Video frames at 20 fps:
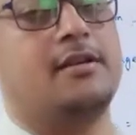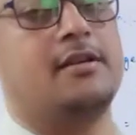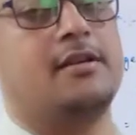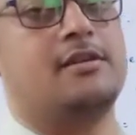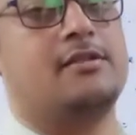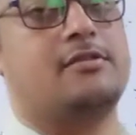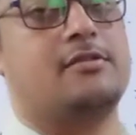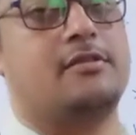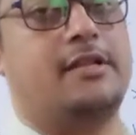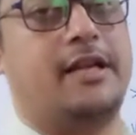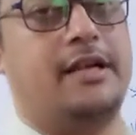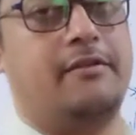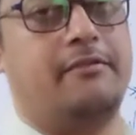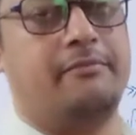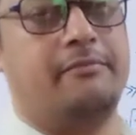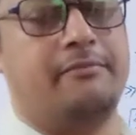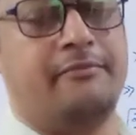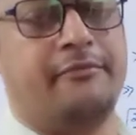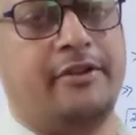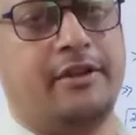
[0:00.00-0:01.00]
So that
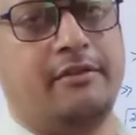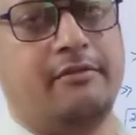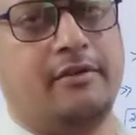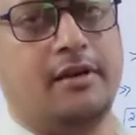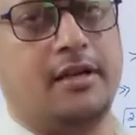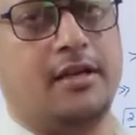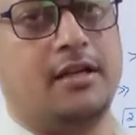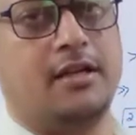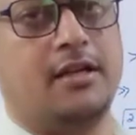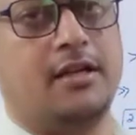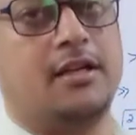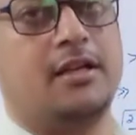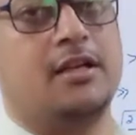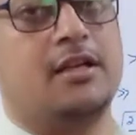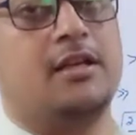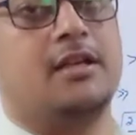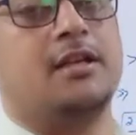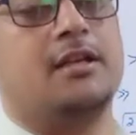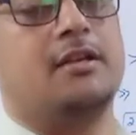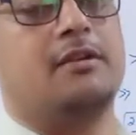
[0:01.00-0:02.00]
V1
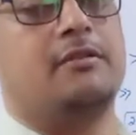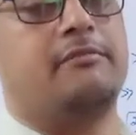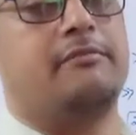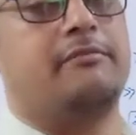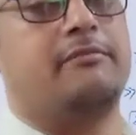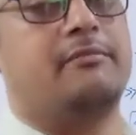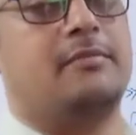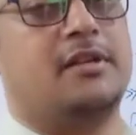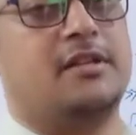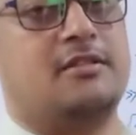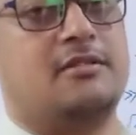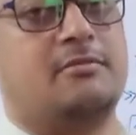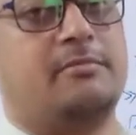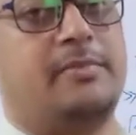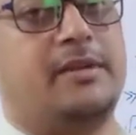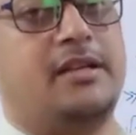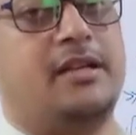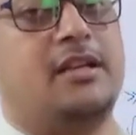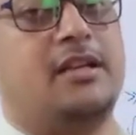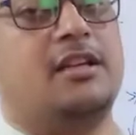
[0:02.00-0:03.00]
must
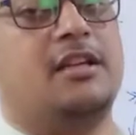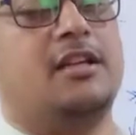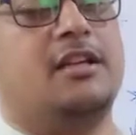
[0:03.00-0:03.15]
be